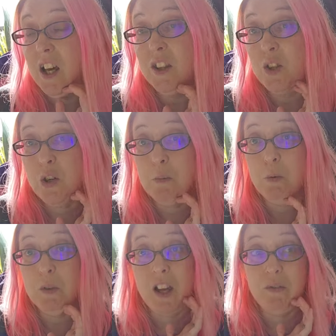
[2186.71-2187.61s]
And the trouble
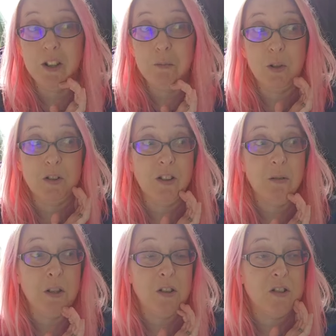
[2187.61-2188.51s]
with having a modern
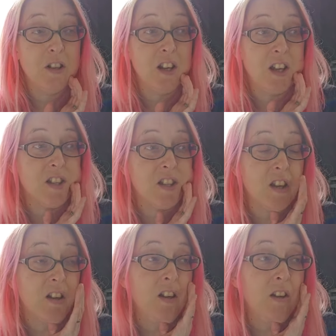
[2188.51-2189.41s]
computer is
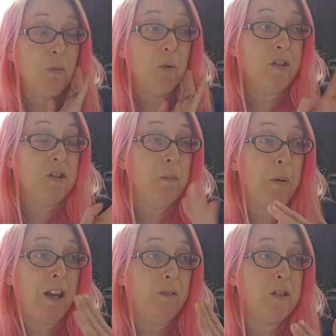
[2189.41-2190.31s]
that once you
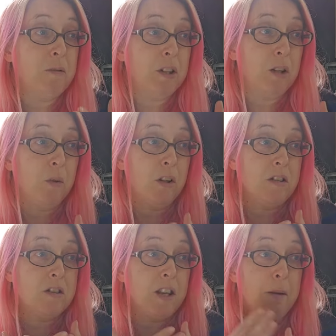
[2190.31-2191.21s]
pay for something
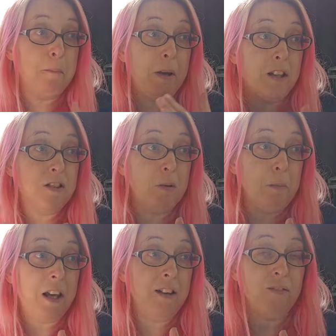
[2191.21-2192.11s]
once, it makes you
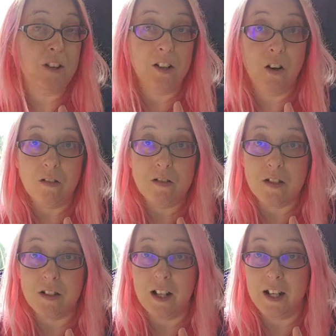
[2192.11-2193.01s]
pay for it
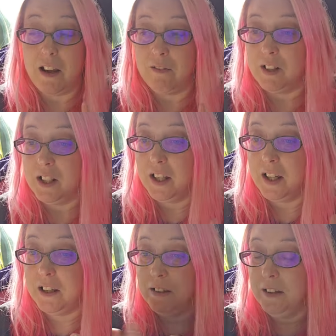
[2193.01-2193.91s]
constantly every year.